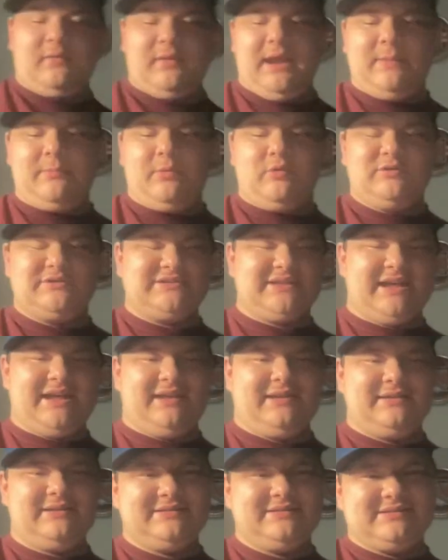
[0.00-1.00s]
label was
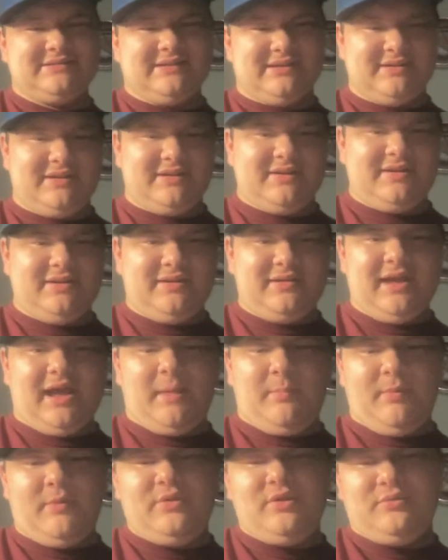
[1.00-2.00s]
like, how
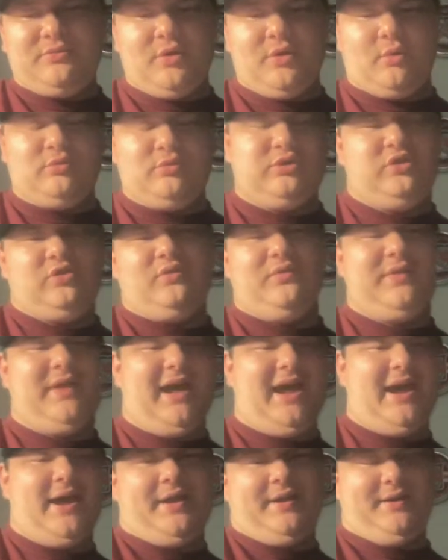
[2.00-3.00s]
about you don't do
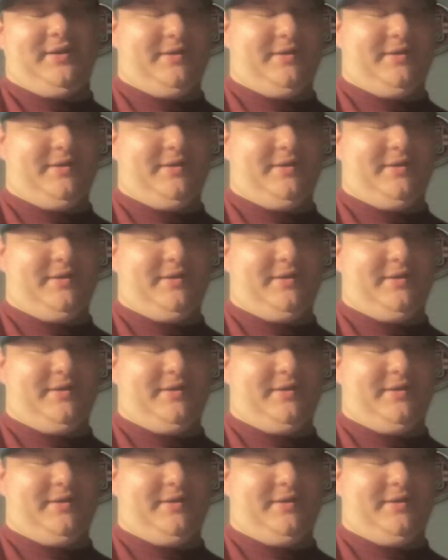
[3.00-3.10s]
that,